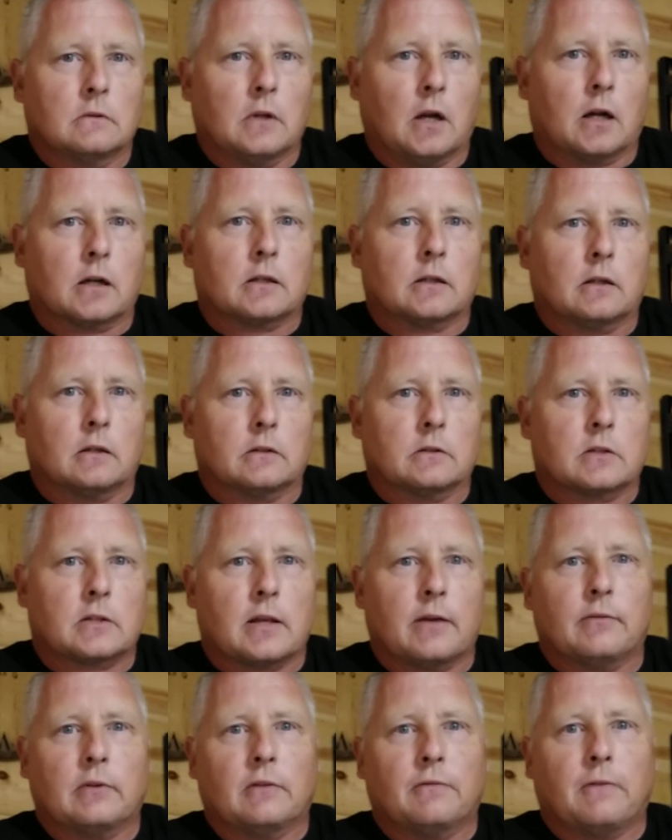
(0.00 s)
knocking on
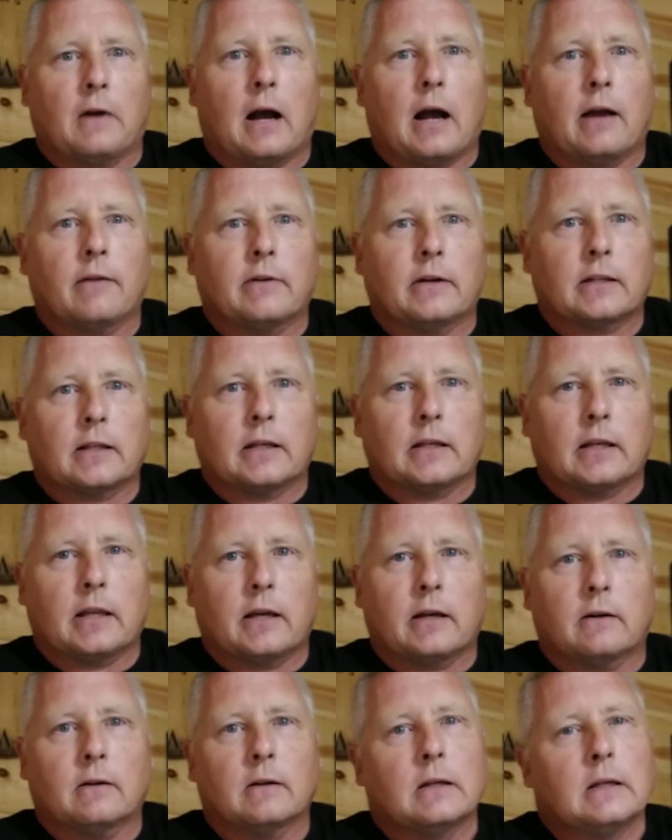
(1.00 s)
75, I think
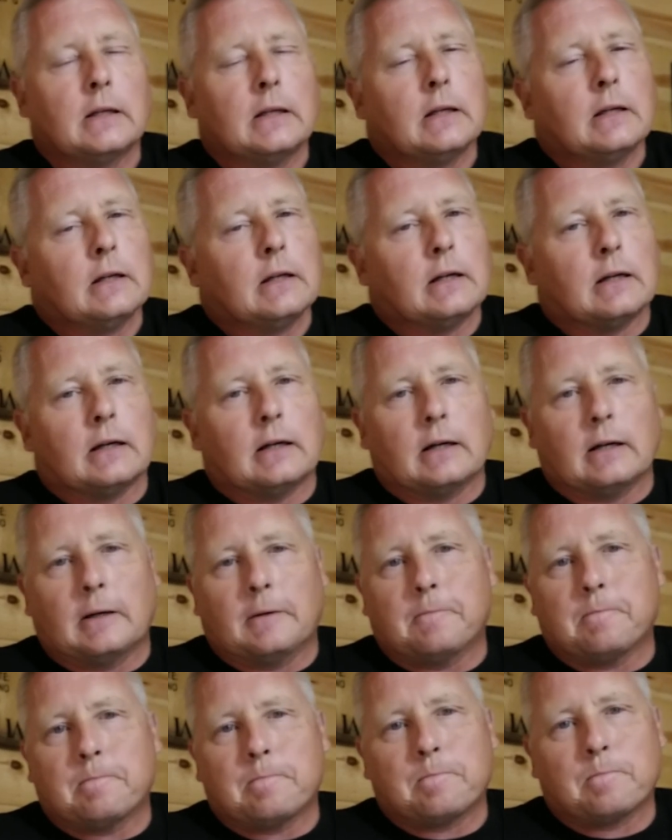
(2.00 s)
now.
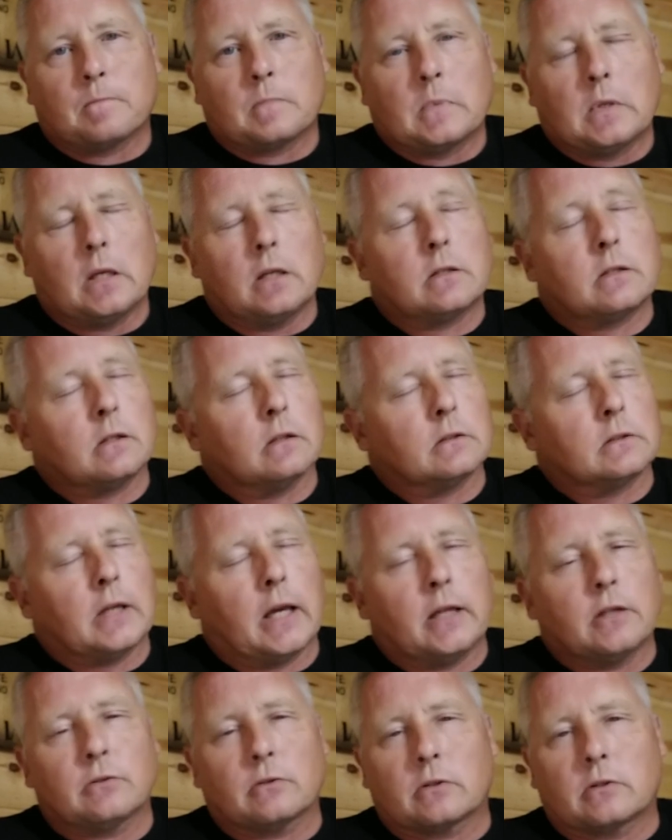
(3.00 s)
Um, he's still a
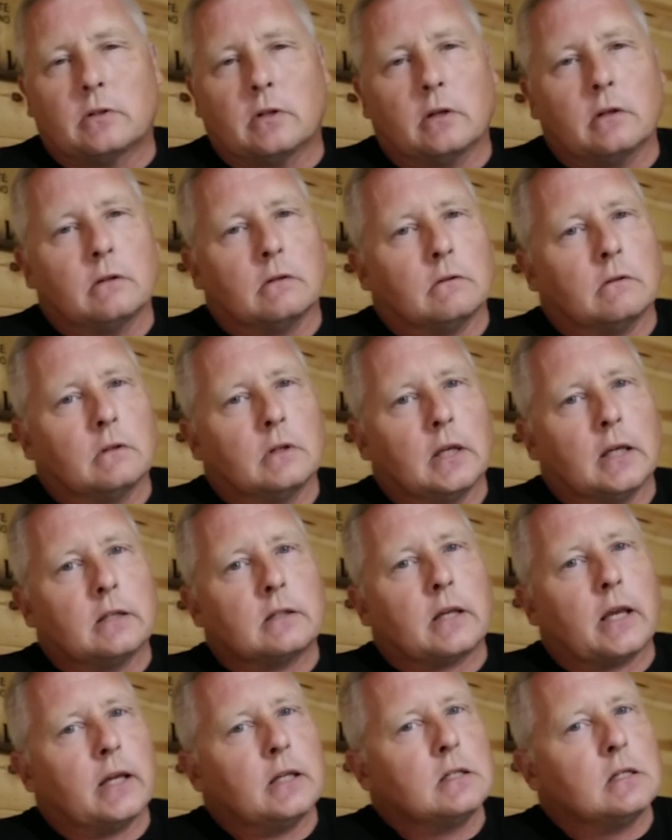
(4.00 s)
dangerous dude.
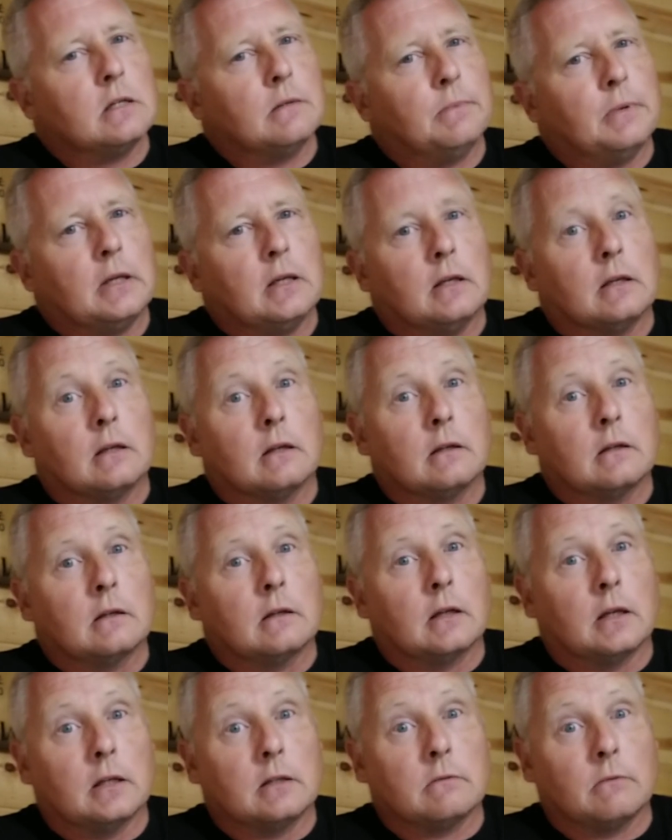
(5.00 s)
He's KGB.
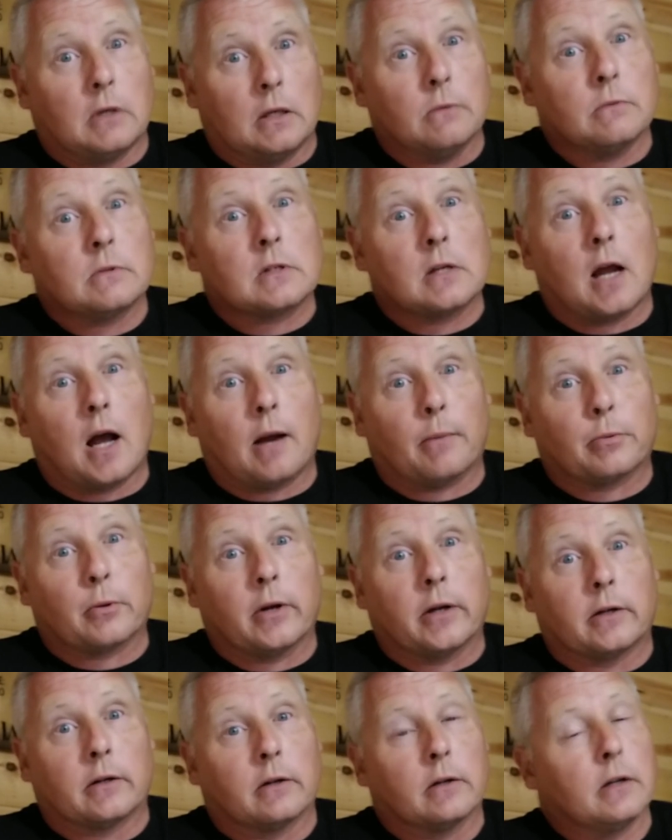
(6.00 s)
He, he was an
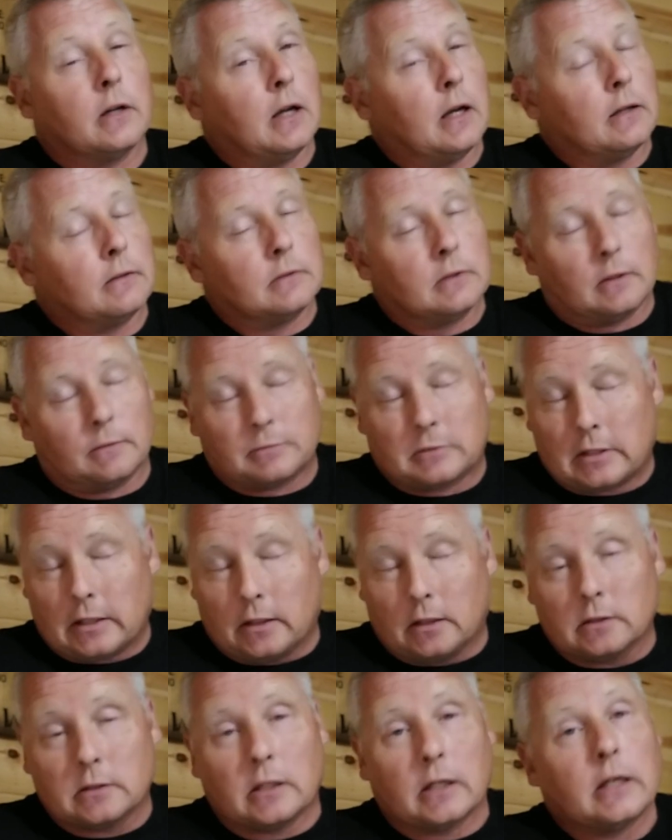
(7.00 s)
operator. I, am
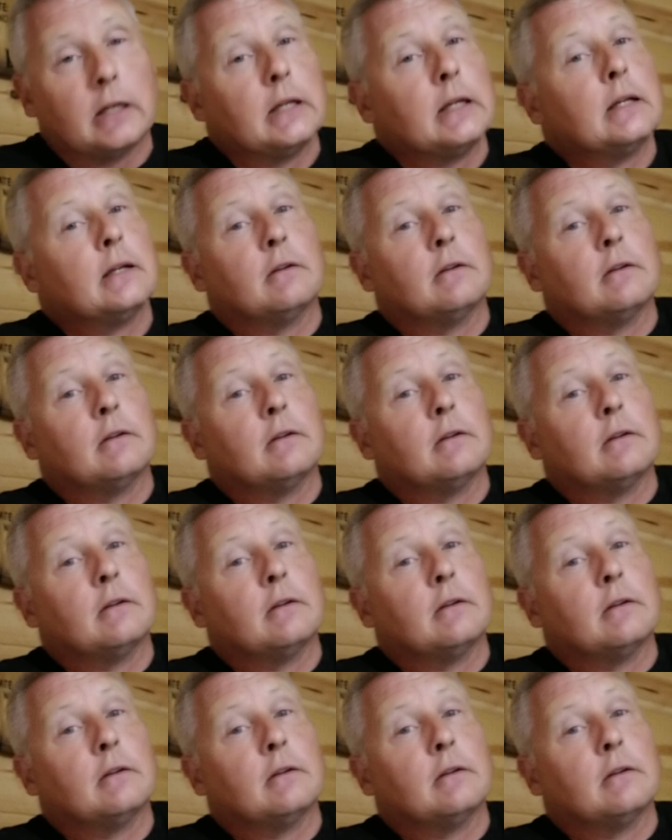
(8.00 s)
telling you,